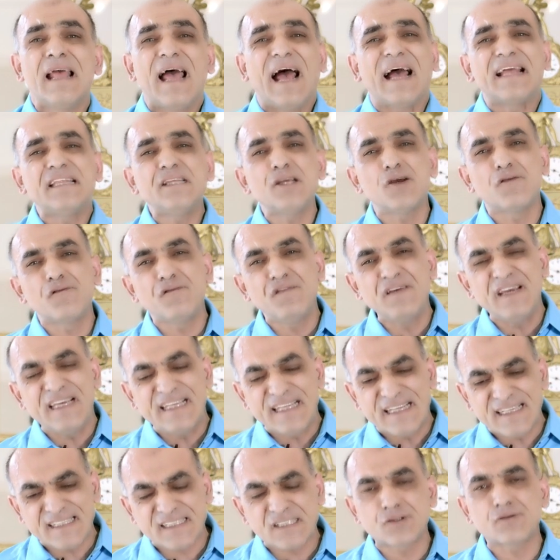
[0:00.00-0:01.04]
and your
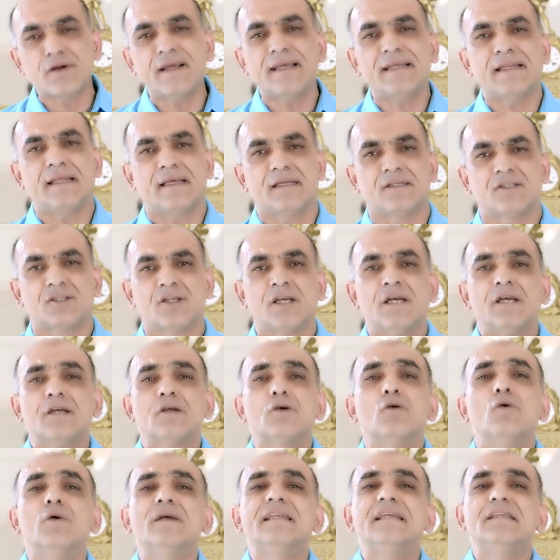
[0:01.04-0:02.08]
venous drainage
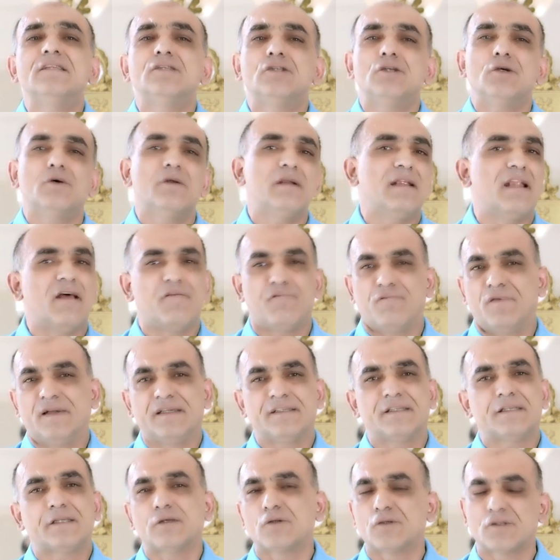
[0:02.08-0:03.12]
going into your left
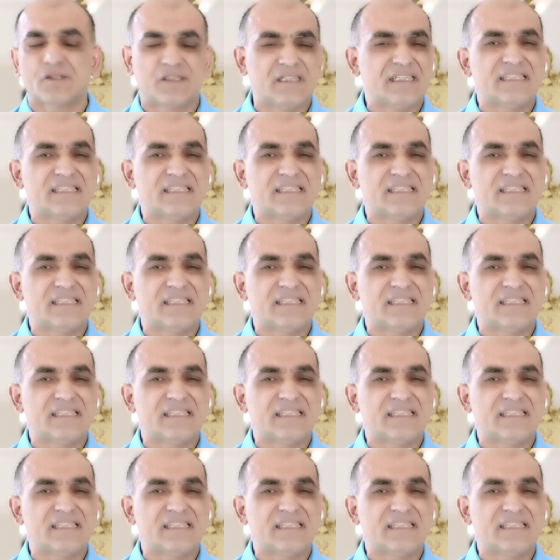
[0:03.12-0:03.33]
ventricles.